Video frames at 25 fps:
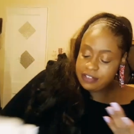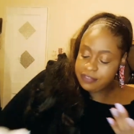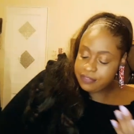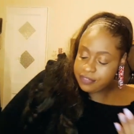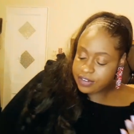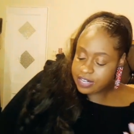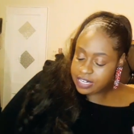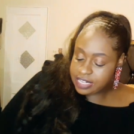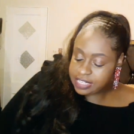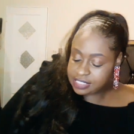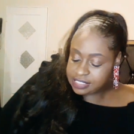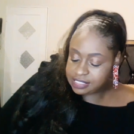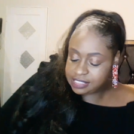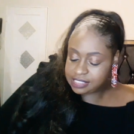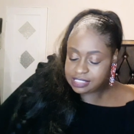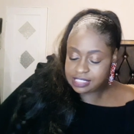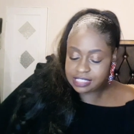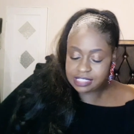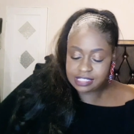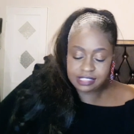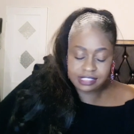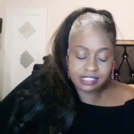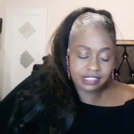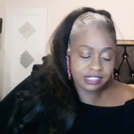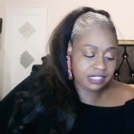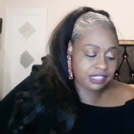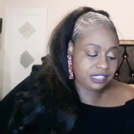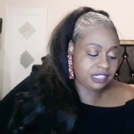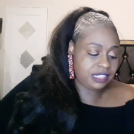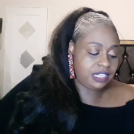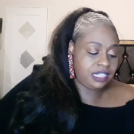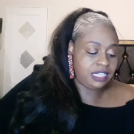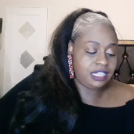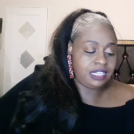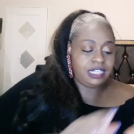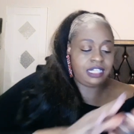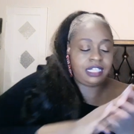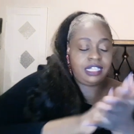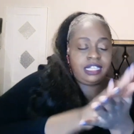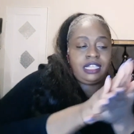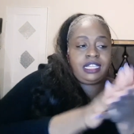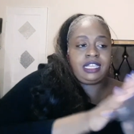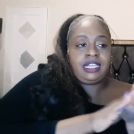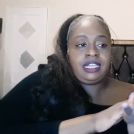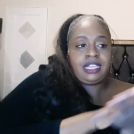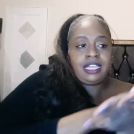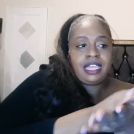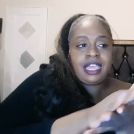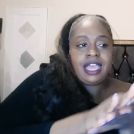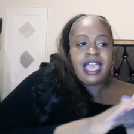for instance,
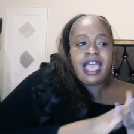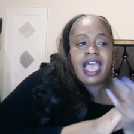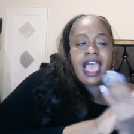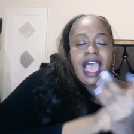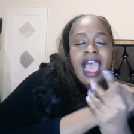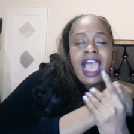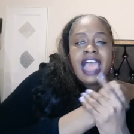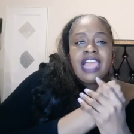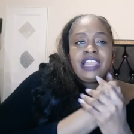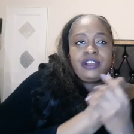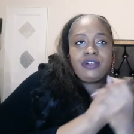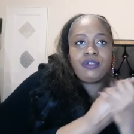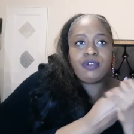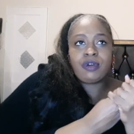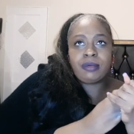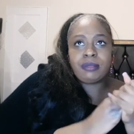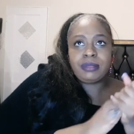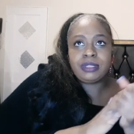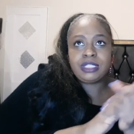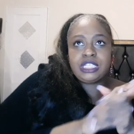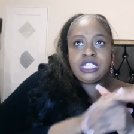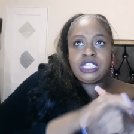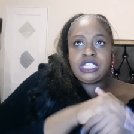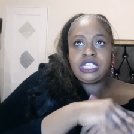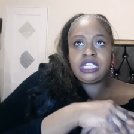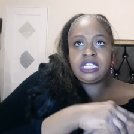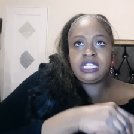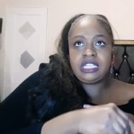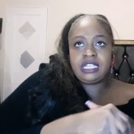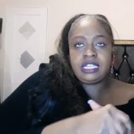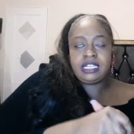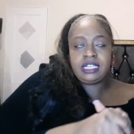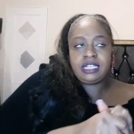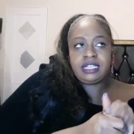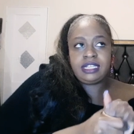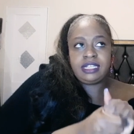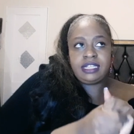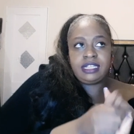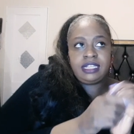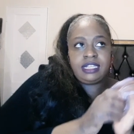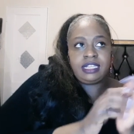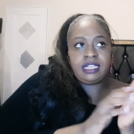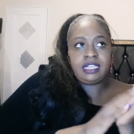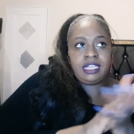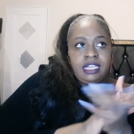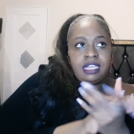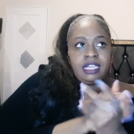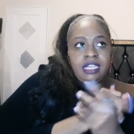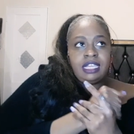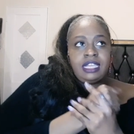I normally...
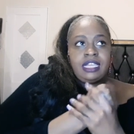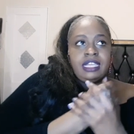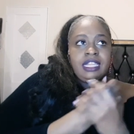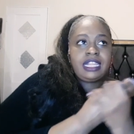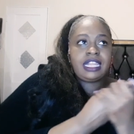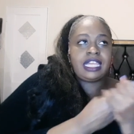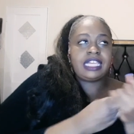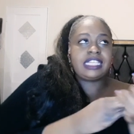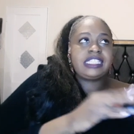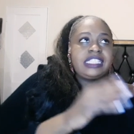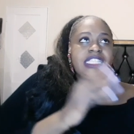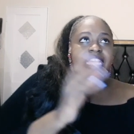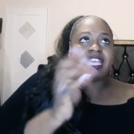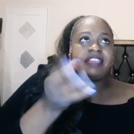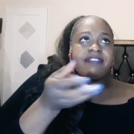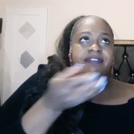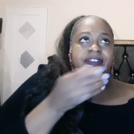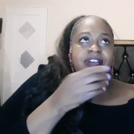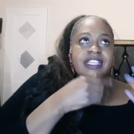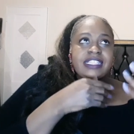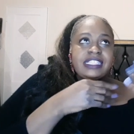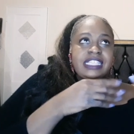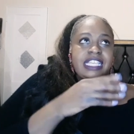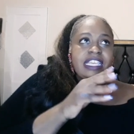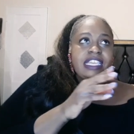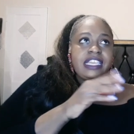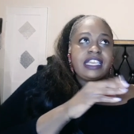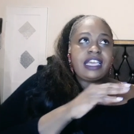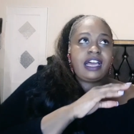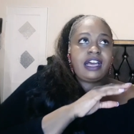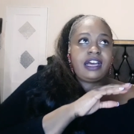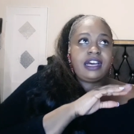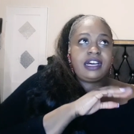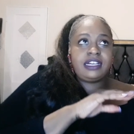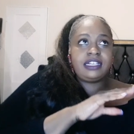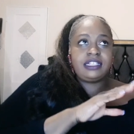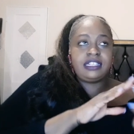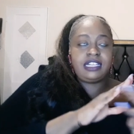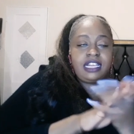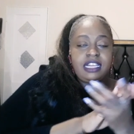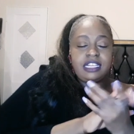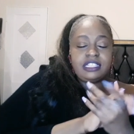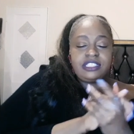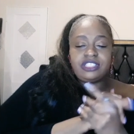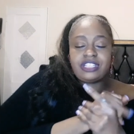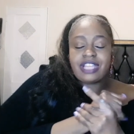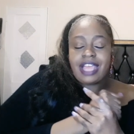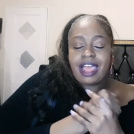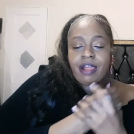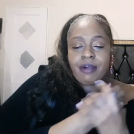Like, say if I take a, a
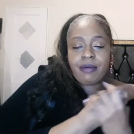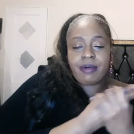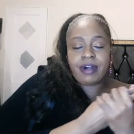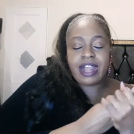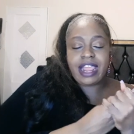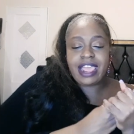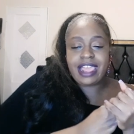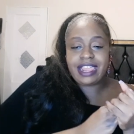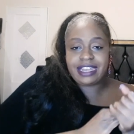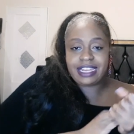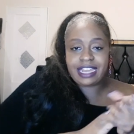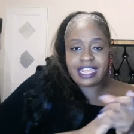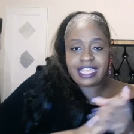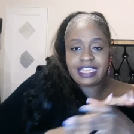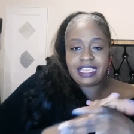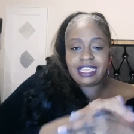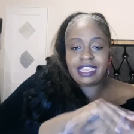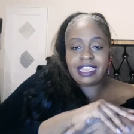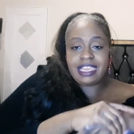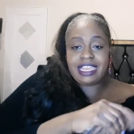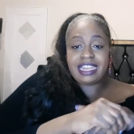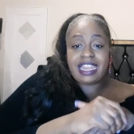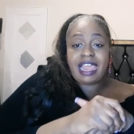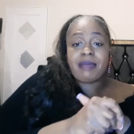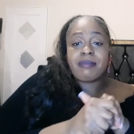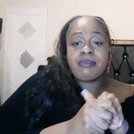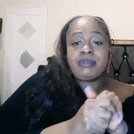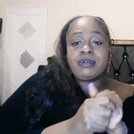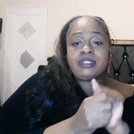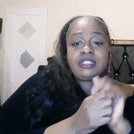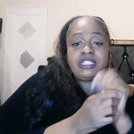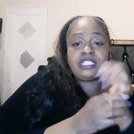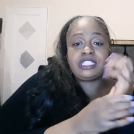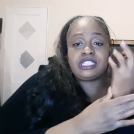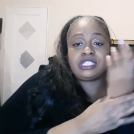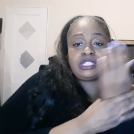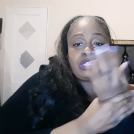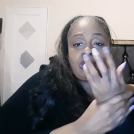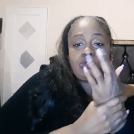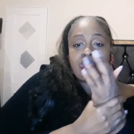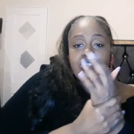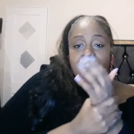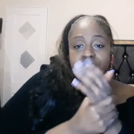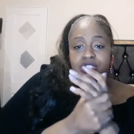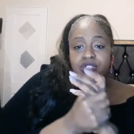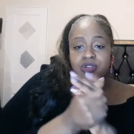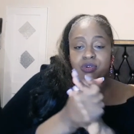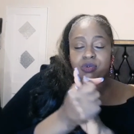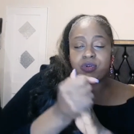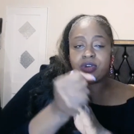shower at night and I put this
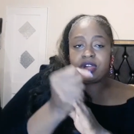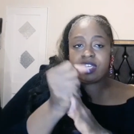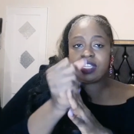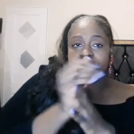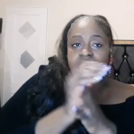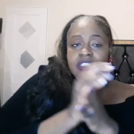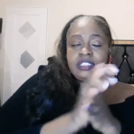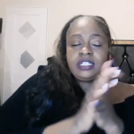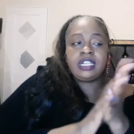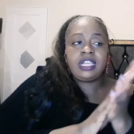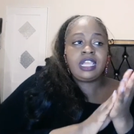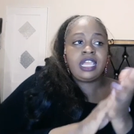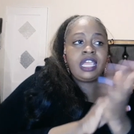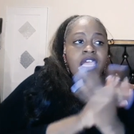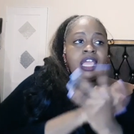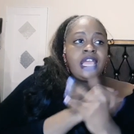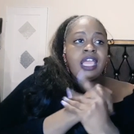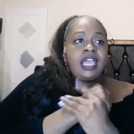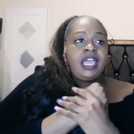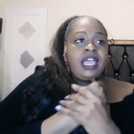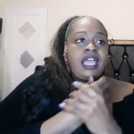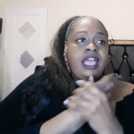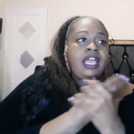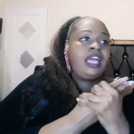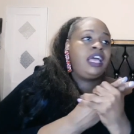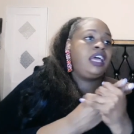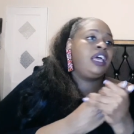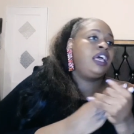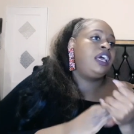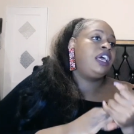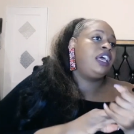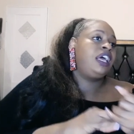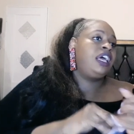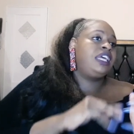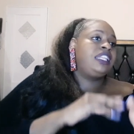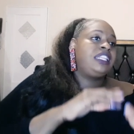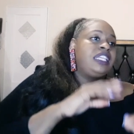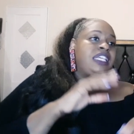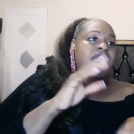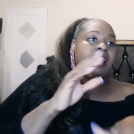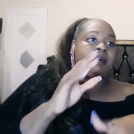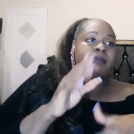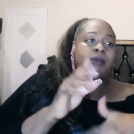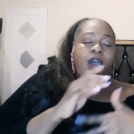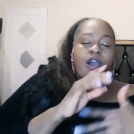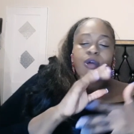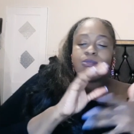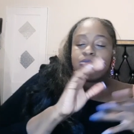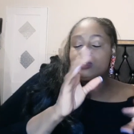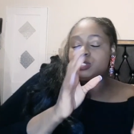lotion on and then I'm
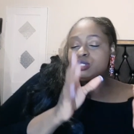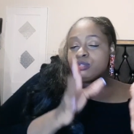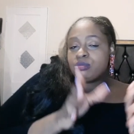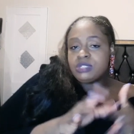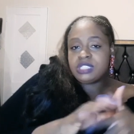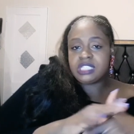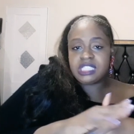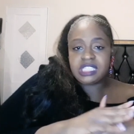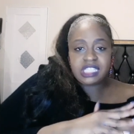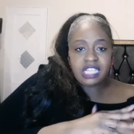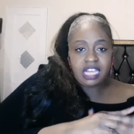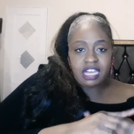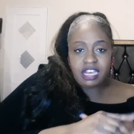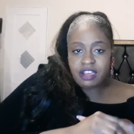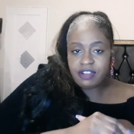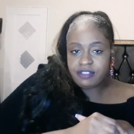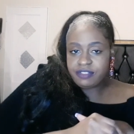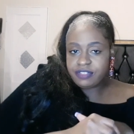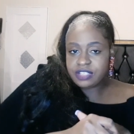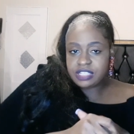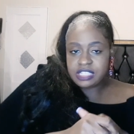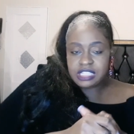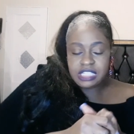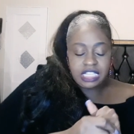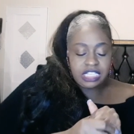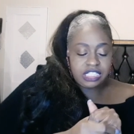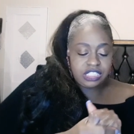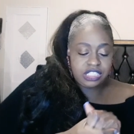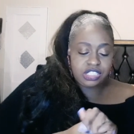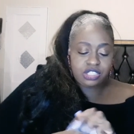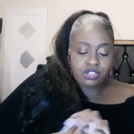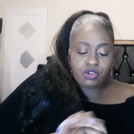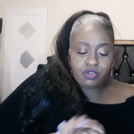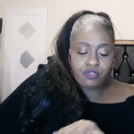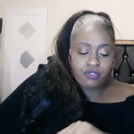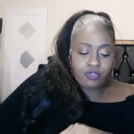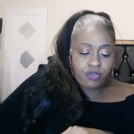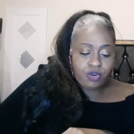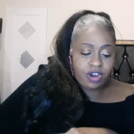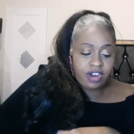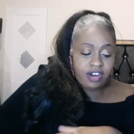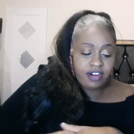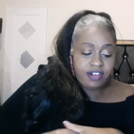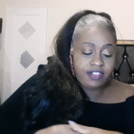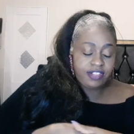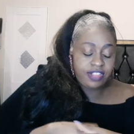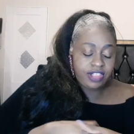up doing stuff and, and so forth.